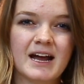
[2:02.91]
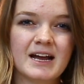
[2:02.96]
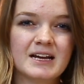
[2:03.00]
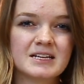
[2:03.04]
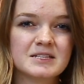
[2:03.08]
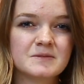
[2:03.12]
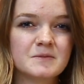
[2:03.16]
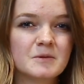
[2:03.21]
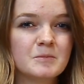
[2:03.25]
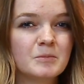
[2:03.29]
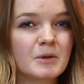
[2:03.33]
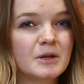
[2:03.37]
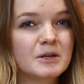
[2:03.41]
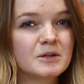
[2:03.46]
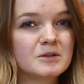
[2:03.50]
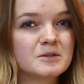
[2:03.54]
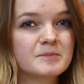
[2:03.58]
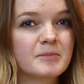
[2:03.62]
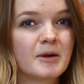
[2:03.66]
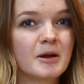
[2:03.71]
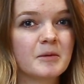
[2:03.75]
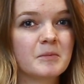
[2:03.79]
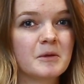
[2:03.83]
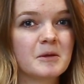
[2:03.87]
A high-speed blender is
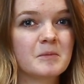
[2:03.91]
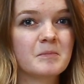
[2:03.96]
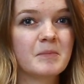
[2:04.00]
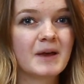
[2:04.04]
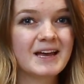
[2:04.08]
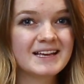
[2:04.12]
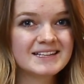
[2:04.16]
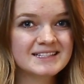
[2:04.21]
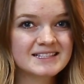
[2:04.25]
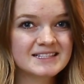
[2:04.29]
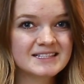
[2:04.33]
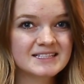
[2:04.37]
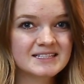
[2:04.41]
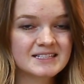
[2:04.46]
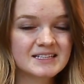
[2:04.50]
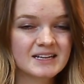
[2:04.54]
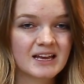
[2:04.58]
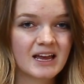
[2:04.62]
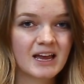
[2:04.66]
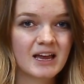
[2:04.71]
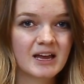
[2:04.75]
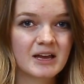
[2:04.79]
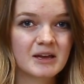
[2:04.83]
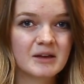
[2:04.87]
probably best.
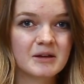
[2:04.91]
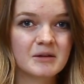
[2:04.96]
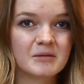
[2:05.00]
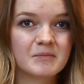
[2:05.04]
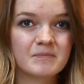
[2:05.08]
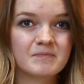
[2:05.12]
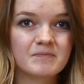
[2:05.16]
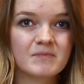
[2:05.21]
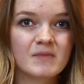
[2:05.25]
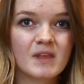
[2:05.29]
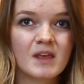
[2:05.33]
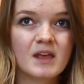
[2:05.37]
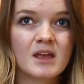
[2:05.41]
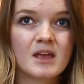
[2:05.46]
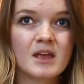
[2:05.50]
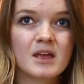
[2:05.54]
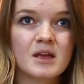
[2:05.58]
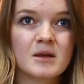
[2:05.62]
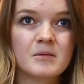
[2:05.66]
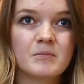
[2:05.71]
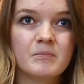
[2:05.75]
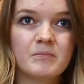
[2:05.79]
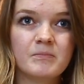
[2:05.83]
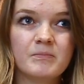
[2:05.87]

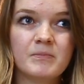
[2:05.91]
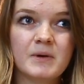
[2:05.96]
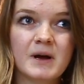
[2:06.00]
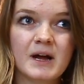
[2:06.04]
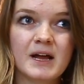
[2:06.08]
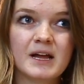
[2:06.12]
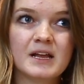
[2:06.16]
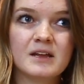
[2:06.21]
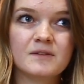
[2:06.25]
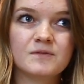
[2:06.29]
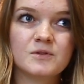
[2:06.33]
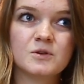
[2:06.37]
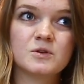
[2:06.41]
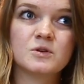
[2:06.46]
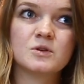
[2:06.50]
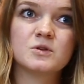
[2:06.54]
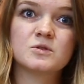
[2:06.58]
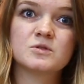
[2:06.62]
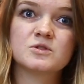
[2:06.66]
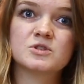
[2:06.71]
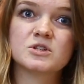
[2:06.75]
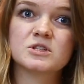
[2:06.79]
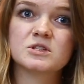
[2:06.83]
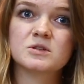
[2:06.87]
But if you
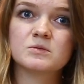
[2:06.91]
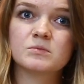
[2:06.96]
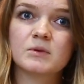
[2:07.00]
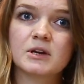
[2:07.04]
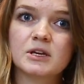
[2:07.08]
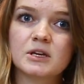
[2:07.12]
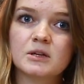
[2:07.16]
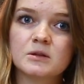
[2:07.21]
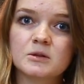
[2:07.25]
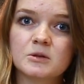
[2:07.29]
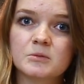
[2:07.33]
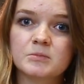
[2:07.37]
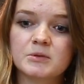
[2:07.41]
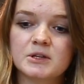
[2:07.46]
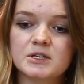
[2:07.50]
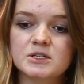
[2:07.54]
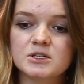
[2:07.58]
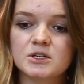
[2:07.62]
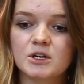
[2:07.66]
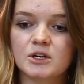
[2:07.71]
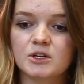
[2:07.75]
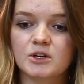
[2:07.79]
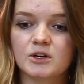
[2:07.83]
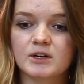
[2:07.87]
use just a regular
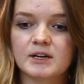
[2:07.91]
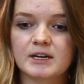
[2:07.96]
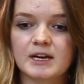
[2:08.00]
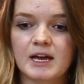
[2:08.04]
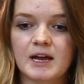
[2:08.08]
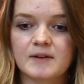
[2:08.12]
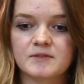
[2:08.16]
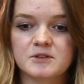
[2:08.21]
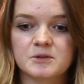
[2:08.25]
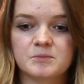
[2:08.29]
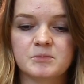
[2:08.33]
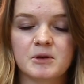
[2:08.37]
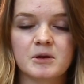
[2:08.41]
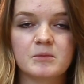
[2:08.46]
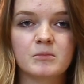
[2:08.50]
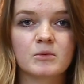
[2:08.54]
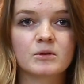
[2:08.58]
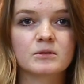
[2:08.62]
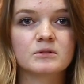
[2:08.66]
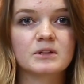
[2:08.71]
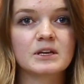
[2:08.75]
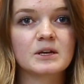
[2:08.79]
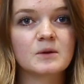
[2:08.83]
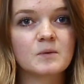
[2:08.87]
blender, you're gonna have to put
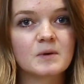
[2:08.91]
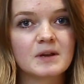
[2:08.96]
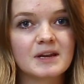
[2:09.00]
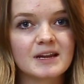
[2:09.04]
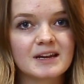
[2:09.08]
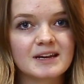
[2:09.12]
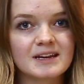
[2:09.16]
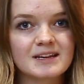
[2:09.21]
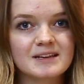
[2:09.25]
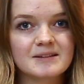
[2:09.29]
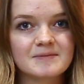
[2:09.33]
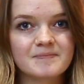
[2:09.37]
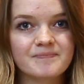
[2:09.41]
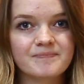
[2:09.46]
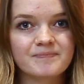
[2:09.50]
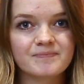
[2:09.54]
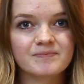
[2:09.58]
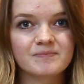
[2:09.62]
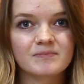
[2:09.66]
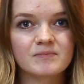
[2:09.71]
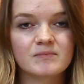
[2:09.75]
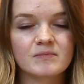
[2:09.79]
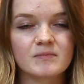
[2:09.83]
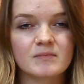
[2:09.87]
more liquid in it
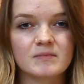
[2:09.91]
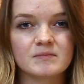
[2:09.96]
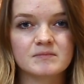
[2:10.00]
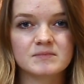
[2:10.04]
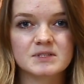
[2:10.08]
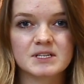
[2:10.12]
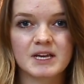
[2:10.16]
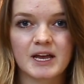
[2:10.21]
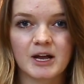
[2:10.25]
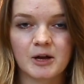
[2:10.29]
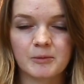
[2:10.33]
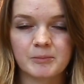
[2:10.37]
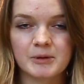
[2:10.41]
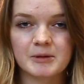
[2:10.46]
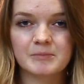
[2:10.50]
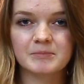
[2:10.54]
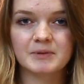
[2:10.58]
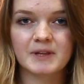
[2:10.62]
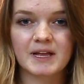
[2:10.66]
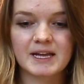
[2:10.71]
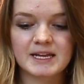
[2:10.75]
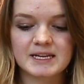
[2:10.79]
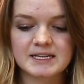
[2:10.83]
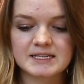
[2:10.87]
to help it
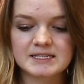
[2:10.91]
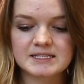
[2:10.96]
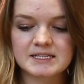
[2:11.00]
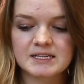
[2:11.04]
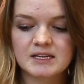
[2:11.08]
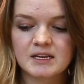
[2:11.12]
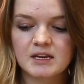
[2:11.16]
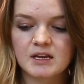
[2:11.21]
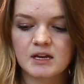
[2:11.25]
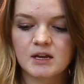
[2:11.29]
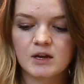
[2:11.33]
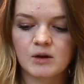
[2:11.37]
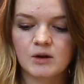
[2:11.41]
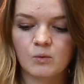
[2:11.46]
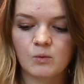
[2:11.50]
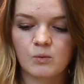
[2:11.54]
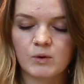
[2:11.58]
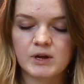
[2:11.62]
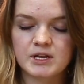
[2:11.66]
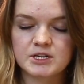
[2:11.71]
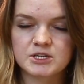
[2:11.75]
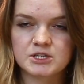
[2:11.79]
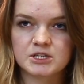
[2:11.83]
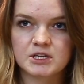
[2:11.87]
blend,
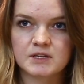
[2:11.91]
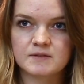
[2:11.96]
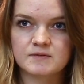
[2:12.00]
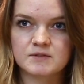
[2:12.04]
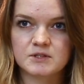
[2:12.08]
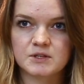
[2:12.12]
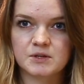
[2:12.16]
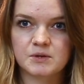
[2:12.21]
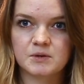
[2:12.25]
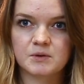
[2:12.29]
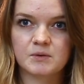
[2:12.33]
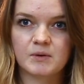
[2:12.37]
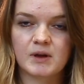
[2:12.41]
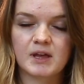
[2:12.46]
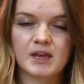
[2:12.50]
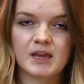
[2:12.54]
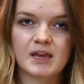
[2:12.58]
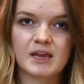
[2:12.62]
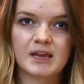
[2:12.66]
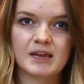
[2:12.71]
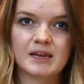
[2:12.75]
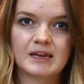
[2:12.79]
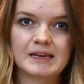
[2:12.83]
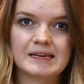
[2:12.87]
which gives you
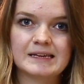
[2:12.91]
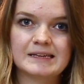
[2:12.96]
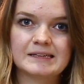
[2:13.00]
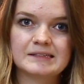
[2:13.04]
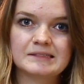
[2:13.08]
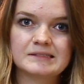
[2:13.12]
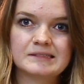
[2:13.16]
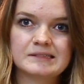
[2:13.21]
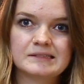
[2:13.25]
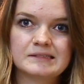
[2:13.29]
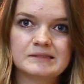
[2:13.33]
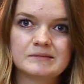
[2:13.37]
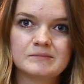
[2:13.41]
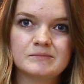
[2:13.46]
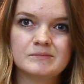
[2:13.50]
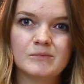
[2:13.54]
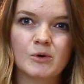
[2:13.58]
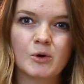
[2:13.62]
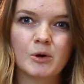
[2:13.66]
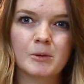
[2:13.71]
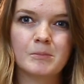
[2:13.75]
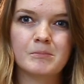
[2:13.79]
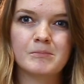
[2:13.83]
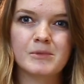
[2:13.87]
a
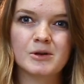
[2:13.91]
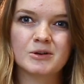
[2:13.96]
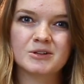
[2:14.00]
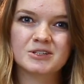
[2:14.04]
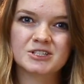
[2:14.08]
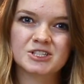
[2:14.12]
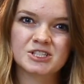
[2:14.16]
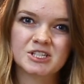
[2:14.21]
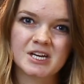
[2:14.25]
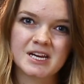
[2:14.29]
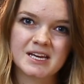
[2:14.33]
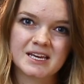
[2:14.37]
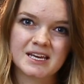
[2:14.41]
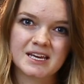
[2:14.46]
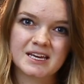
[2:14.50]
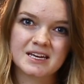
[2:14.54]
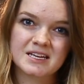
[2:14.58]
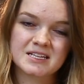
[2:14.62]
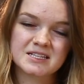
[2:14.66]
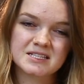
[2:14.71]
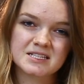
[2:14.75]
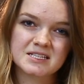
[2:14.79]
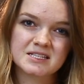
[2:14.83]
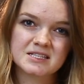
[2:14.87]
more milkshakey
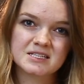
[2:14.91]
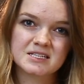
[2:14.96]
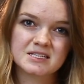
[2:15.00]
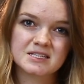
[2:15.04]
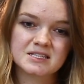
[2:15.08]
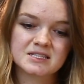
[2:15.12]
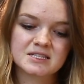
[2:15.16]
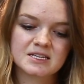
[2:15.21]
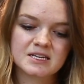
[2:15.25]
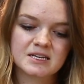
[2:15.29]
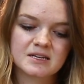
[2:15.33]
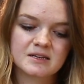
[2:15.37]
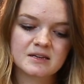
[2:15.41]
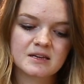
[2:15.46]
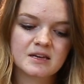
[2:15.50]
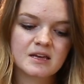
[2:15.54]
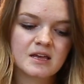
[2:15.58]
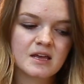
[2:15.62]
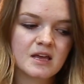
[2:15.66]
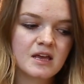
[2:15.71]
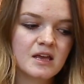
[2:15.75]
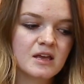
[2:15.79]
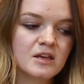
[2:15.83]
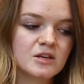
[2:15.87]
consistency.
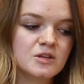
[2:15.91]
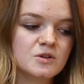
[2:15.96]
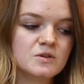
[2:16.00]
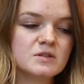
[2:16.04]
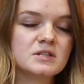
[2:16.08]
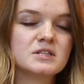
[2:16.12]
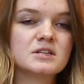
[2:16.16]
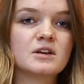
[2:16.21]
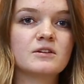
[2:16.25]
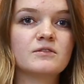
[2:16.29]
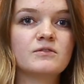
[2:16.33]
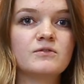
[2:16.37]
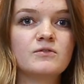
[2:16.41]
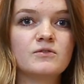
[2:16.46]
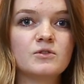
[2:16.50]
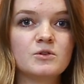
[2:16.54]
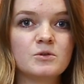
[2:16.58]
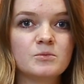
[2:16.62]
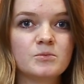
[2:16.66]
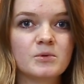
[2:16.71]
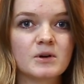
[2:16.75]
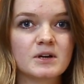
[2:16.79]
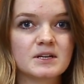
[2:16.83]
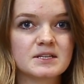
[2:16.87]
Using a
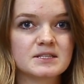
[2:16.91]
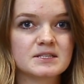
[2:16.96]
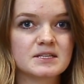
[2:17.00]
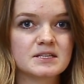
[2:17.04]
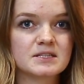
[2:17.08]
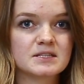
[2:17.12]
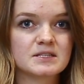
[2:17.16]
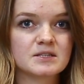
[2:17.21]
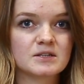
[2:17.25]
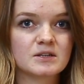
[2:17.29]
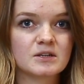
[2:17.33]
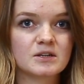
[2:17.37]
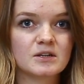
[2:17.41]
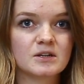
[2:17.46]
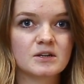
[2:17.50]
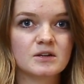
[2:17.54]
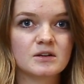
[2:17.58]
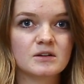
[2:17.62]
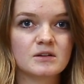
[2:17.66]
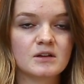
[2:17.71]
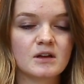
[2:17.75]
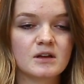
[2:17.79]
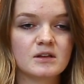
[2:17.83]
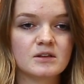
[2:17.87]
food
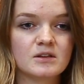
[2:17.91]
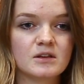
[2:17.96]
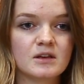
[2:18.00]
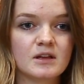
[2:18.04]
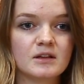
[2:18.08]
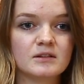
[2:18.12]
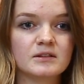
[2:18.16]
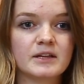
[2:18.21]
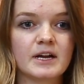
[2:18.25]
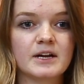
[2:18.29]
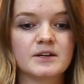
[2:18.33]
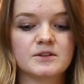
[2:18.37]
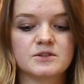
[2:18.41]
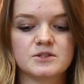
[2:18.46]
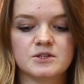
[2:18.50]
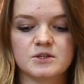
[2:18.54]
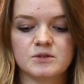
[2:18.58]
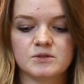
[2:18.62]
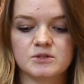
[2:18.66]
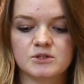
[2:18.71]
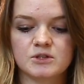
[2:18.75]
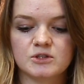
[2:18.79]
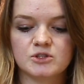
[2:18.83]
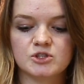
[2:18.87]
processor allows
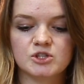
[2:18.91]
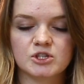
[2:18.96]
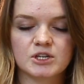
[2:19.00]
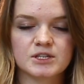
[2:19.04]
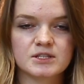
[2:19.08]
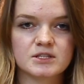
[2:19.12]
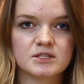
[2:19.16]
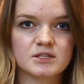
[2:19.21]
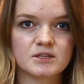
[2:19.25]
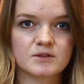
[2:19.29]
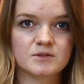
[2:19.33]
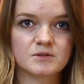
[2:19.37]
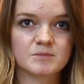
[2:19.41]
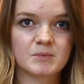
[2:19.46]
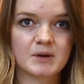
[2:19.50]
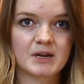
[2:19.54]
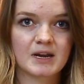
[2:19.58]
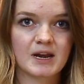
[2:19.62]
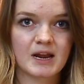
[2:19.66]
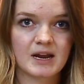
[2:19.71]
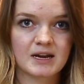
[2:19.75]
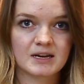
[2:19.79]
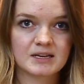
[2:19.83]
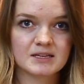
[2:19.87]
you to just use
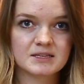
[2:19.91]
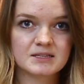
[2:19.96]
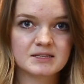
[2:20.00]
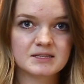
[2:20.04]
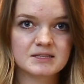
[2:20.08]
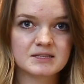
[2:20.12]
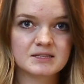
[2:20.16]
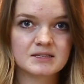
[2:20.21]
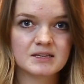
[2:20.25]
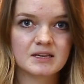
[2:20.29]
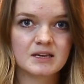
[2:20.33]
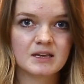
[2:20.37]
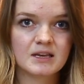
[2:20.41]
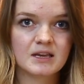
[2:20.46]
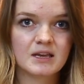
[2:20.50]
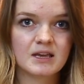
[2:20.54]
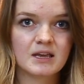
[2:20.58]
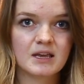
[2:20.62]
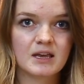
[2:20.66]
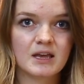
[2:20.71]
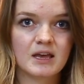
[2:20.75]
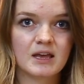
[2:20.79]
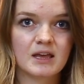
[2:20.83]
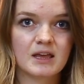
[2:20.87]
bananas
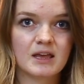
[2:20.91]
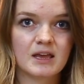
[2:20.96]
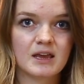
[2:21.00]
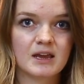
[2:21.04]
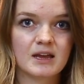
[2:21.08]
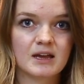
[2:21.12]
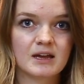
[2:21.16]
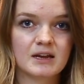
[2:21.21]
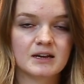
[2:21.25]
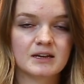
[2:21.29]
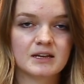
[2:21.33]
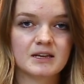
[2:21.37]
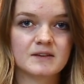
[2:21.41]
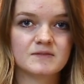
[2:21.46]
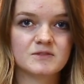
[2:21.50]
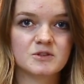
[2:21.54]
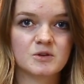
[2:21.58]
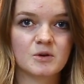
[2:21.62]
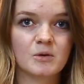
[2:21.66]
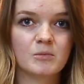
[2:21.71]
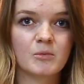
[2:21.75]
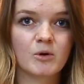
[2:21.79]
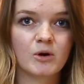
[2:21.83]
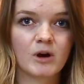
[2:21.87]
and gives
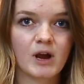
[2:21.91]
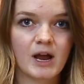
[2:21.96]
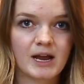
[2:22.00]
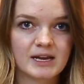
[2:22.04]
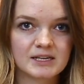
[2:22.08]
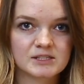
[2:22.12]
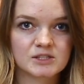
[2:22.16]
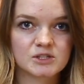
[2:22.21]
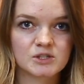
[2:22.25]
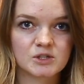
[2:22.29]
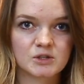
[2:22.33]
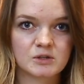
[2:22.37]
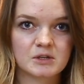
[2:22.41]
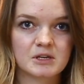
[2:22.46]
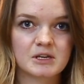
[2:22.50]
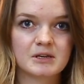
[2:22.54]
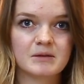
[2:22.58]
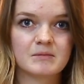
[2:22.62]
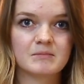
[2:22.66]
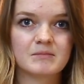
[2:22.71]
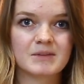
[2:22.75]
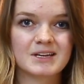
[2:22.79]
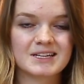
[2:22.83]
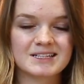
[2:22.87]
you a more ice
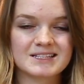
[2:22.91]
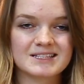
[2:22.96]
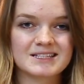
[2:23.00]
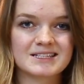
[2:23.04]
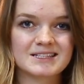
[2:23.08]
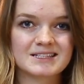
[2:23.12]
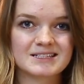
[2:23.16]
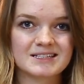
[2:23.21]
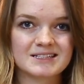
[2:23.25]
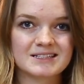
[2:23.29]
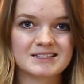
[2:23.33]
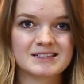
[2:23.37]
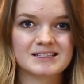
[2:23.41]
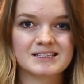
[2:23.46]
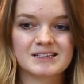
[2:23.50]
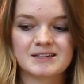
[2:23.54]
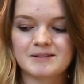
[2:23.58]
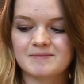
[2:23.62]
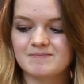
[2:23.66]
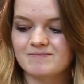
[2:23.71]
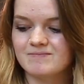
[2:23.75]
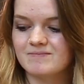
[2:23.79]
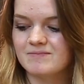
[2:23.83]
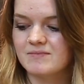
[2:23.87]
cream
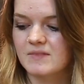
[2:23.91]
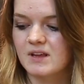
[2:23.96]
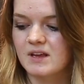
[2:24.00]
consistency.